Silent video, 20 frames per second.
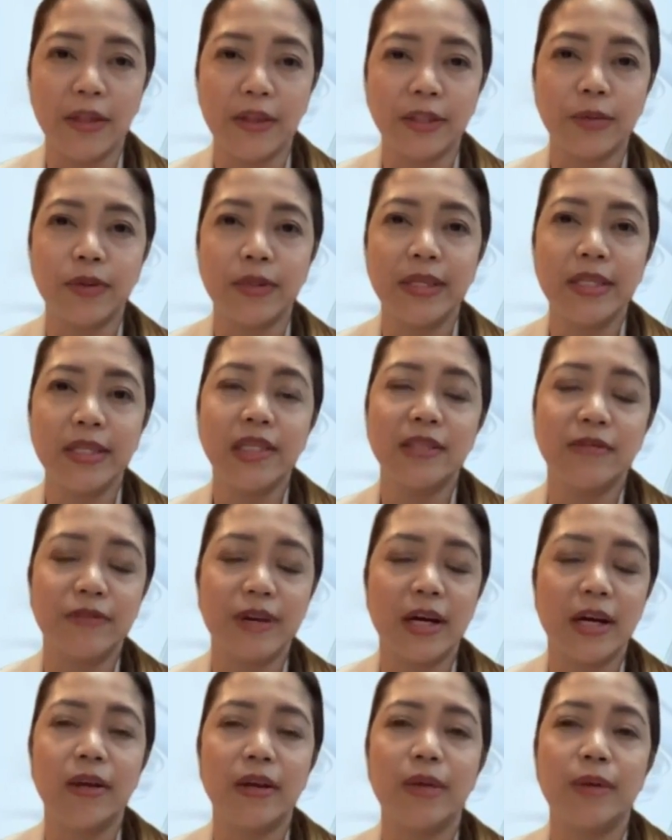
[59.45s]
So this is
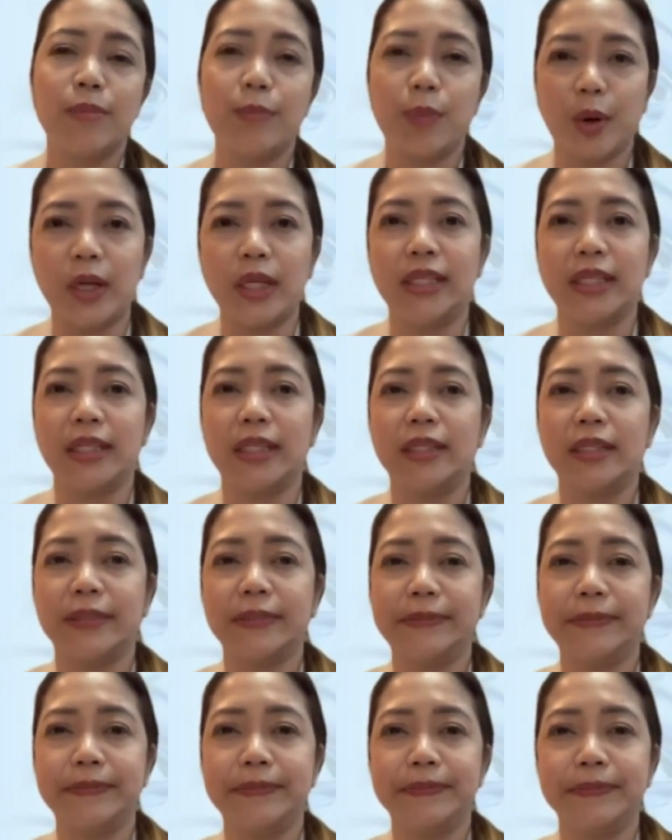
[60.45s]
very important.
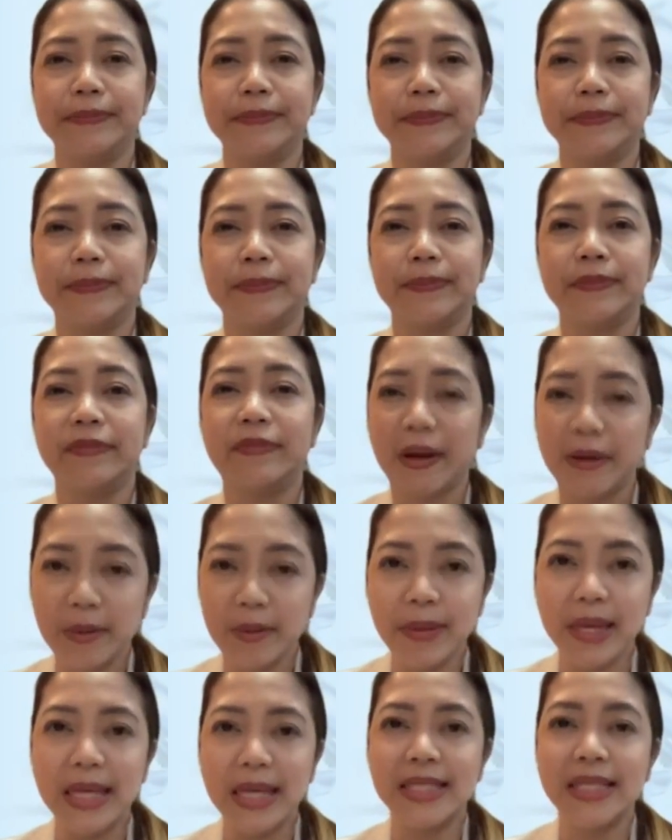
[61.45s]
Very
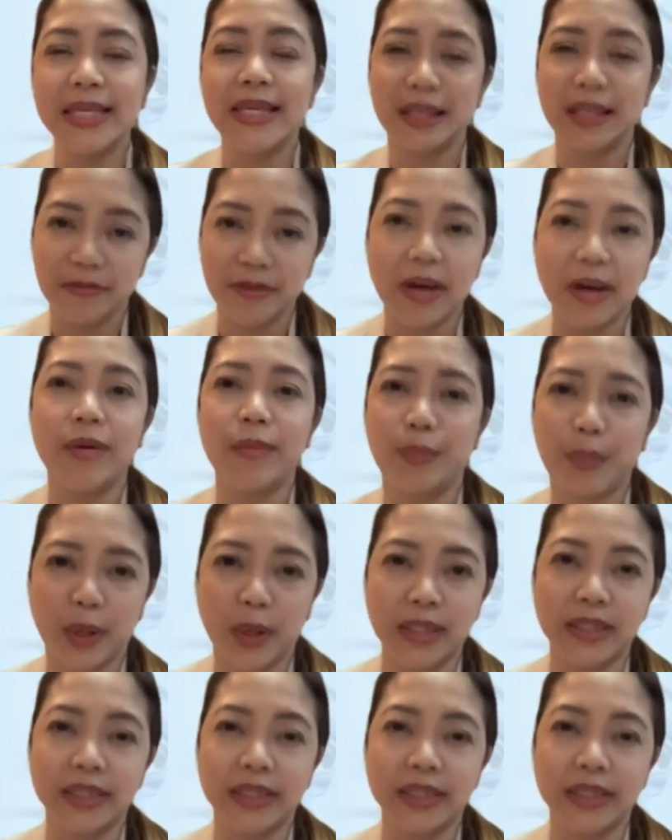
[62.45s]
basic yet very important.